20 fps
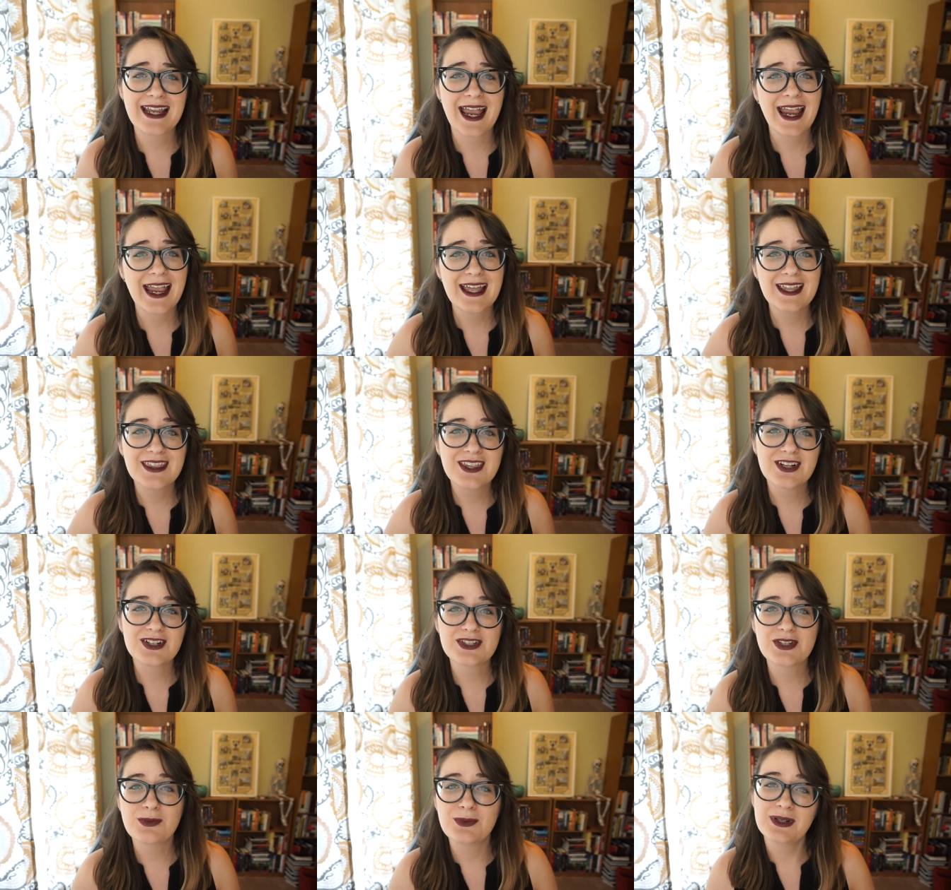and
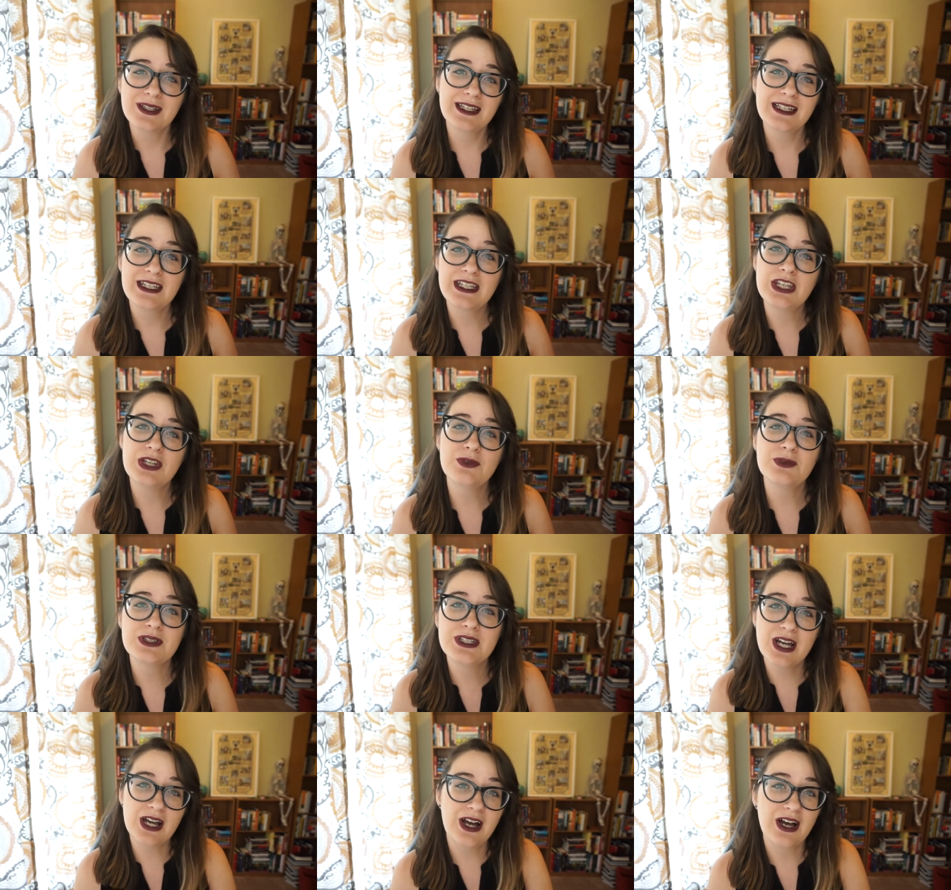there's a really
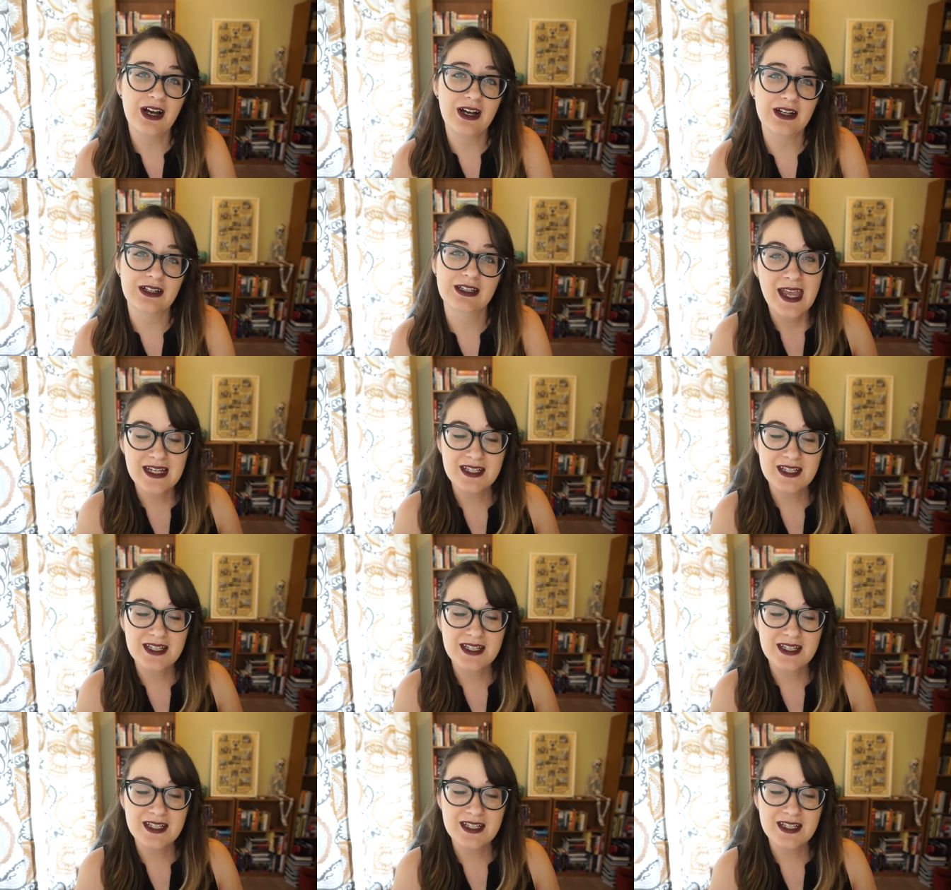cute dog.